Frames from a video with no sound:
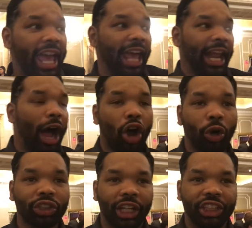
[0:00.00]
and I'll
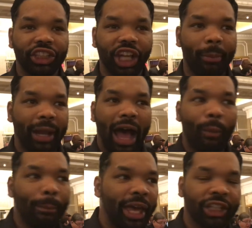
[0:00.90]
go to the gym, and
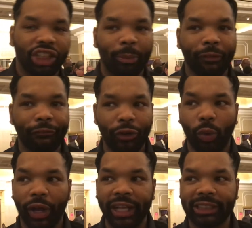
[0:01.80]
I'll be in the gym a few
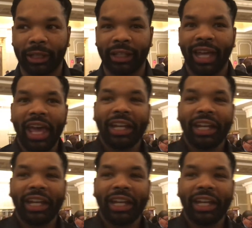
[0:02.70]
weeks, and